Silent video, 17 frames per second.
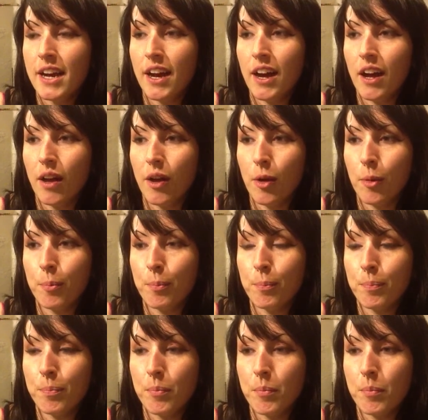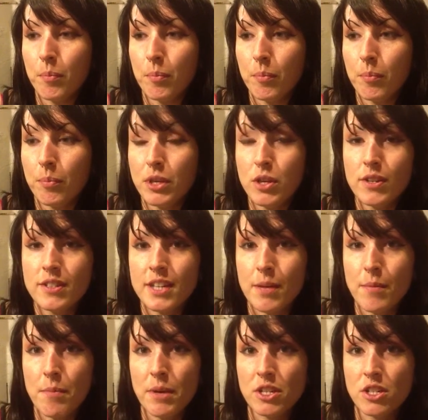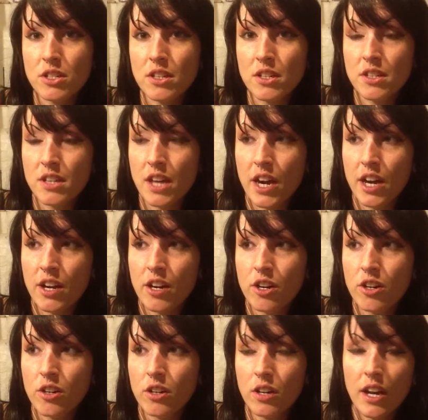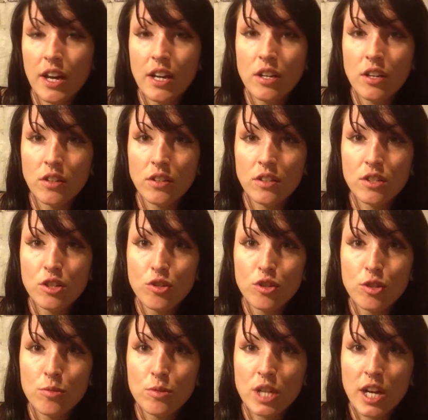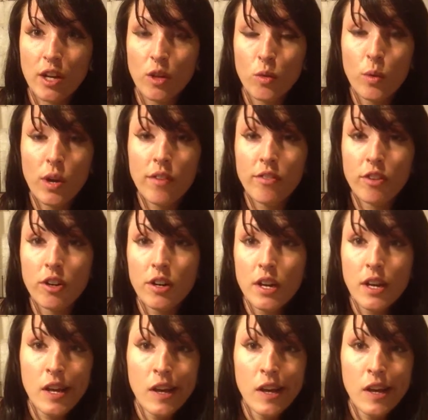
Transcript: But you can send me messages there, on this YouTube channel, whatever.